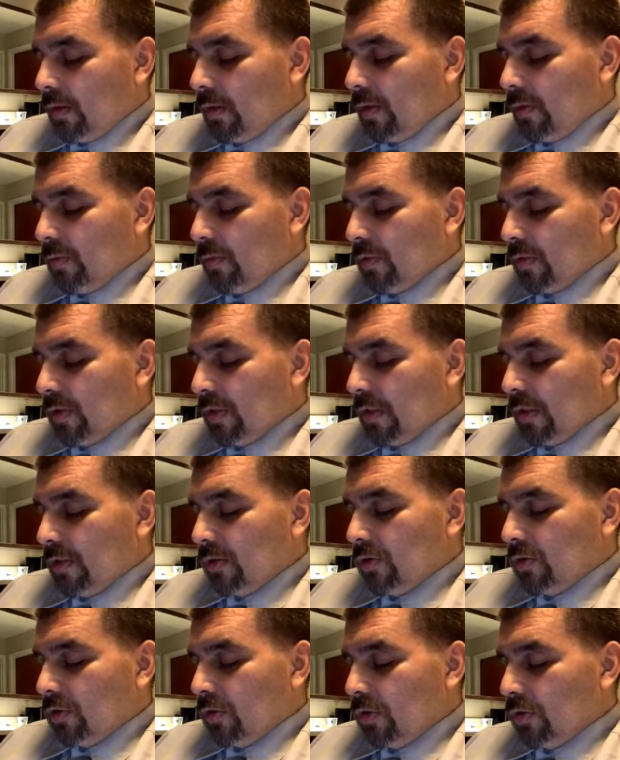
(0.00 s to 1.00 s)
Timo
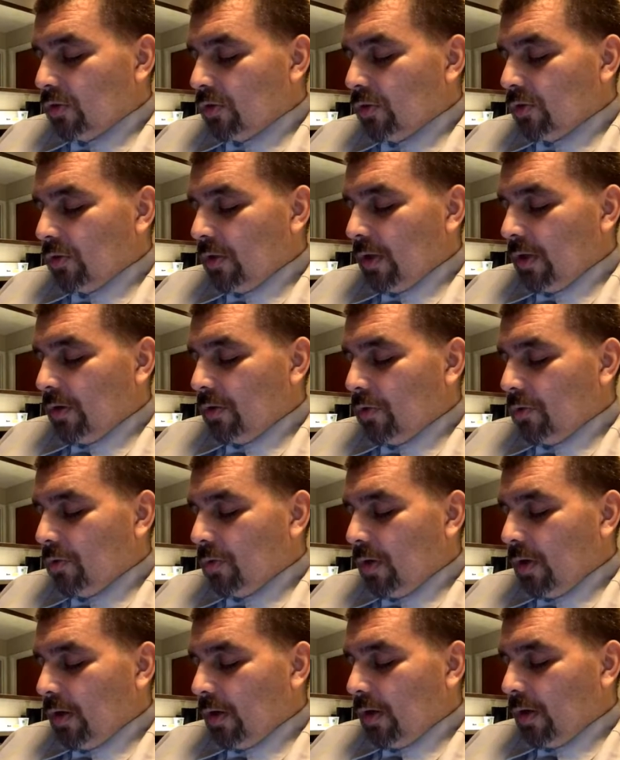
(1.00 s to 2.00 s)
said, Sergio, there
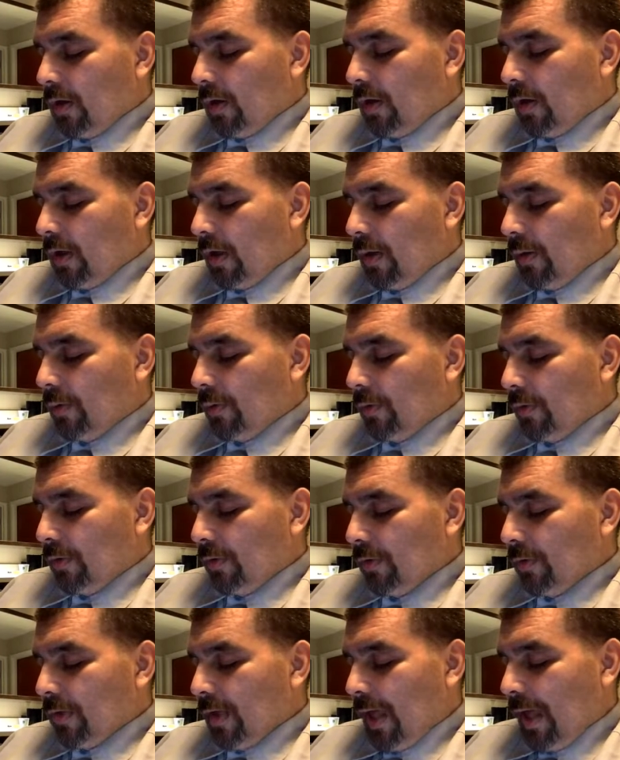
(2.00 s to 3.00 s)
you are.
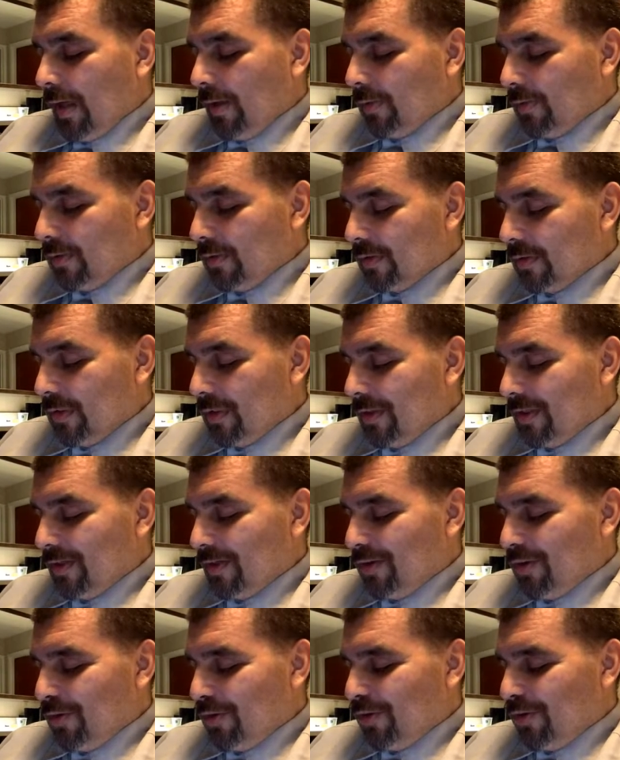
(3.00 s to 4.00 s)
Cabron, Dad was
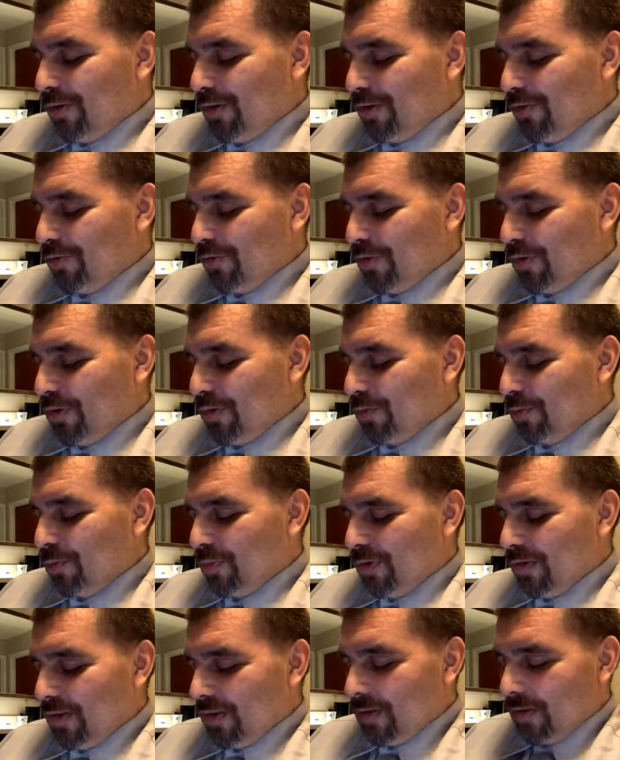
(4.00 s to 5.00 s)
gonna go look for you,
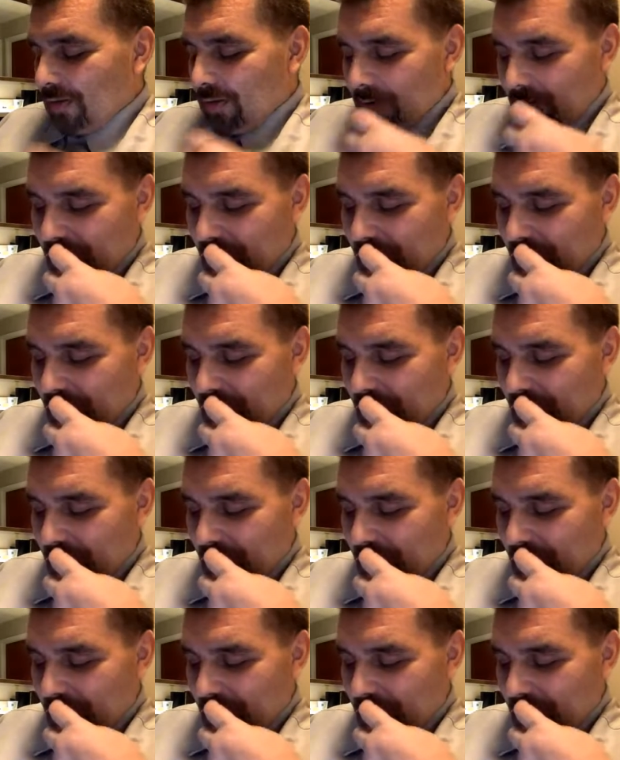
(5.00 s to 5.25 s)
brother.